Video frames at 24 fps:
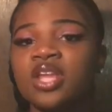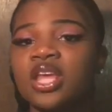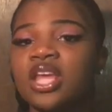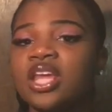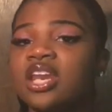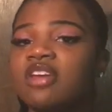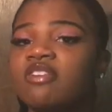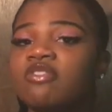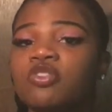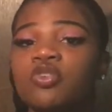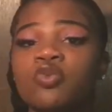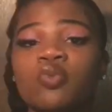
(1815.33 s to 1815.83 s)

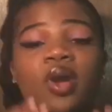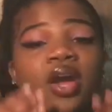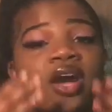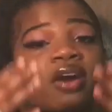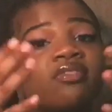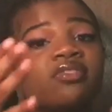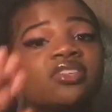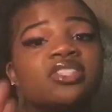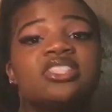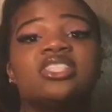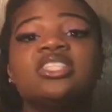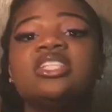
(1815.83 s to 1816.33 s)
And if you
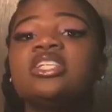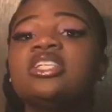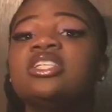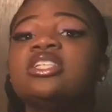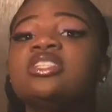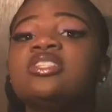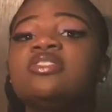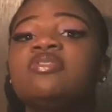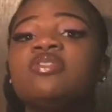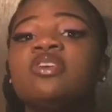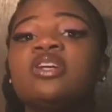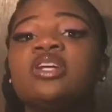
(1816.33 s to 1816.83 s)
ever see
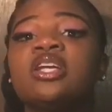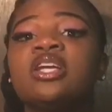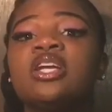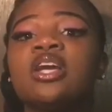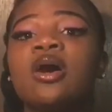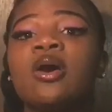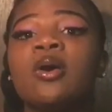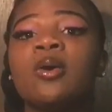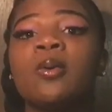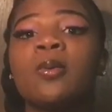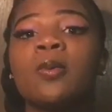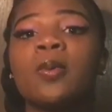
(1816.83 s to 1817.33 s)
this
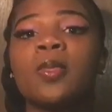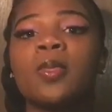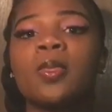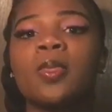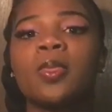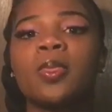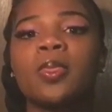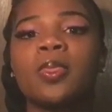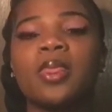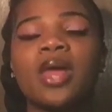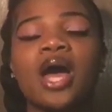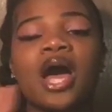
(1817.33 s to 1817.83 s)
video,
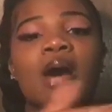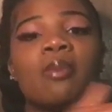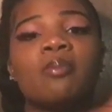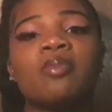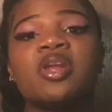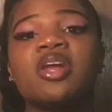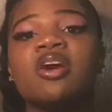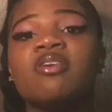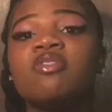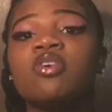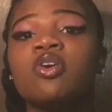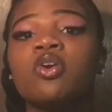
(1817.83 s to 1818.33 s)

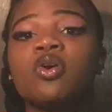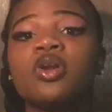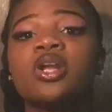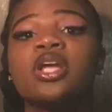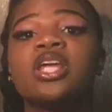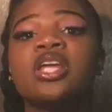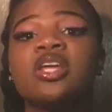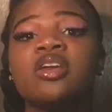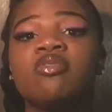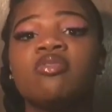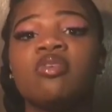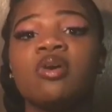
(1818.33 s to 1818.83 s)
I'm never going
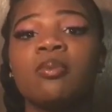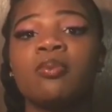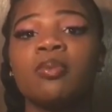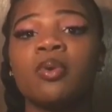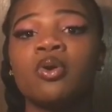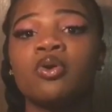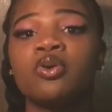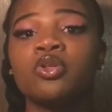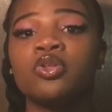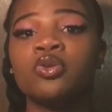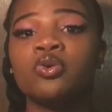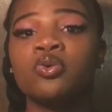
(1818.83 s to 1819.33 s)
to give up
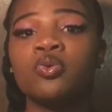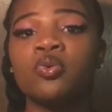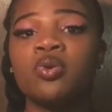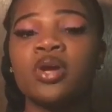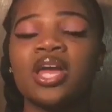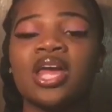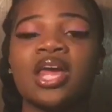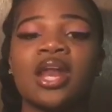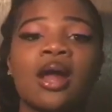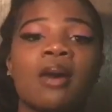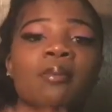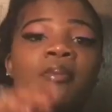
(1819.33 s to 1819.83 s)
on you,
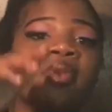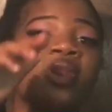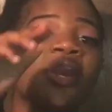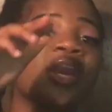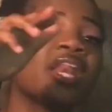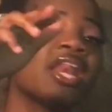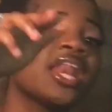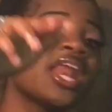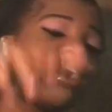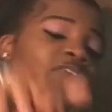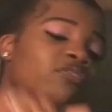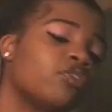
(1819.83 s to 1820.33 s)
and
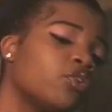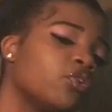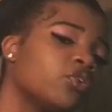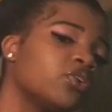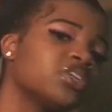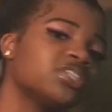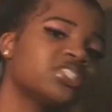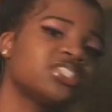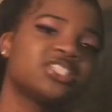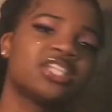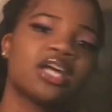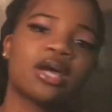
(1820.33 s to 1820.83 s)
I'm never
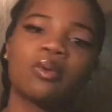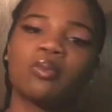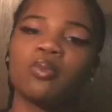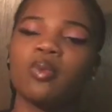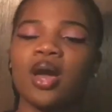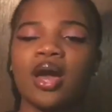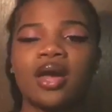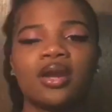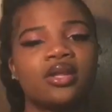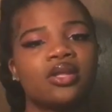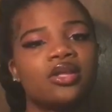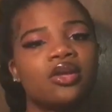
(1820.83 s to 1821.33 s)
going to stop
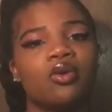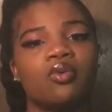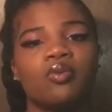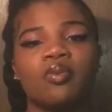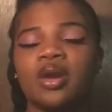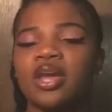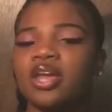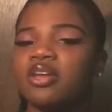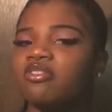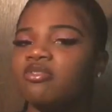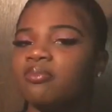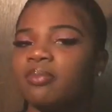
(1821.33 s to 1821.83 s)
riding your
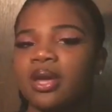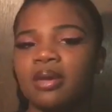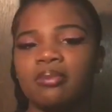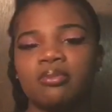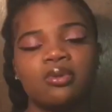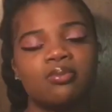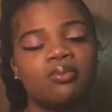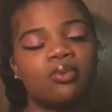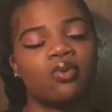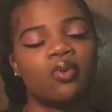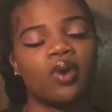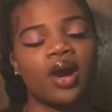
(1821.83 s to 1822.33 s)
wave,
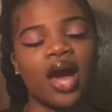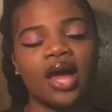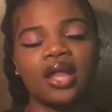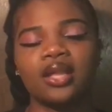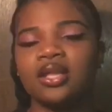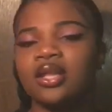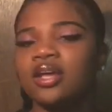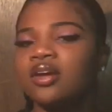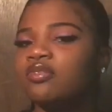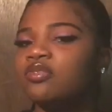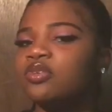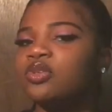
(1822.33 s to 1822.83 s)
baby boy. I
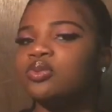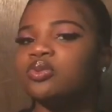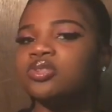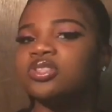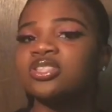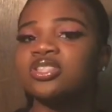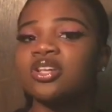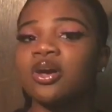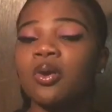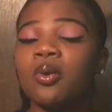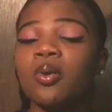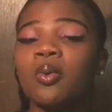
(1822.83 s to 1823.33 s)
love you
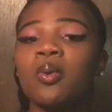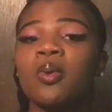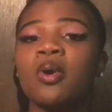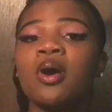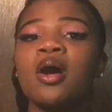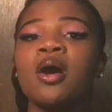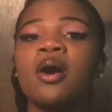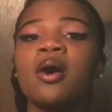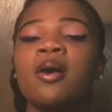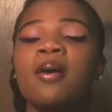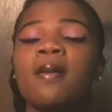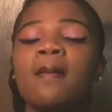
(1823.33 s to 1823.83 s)
so
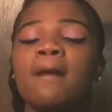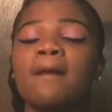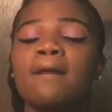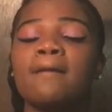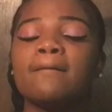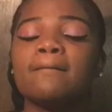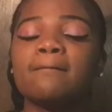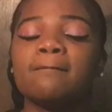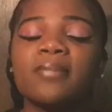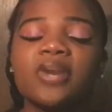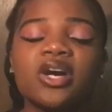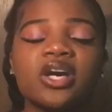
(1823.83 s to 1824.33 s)

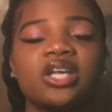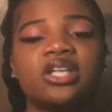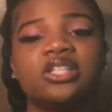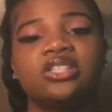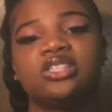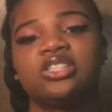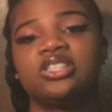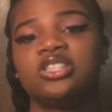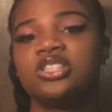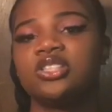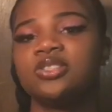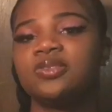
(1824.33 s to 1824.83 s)

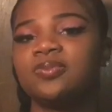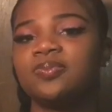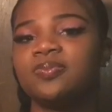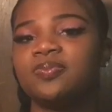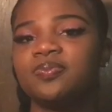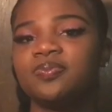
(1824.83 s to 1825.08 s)
much.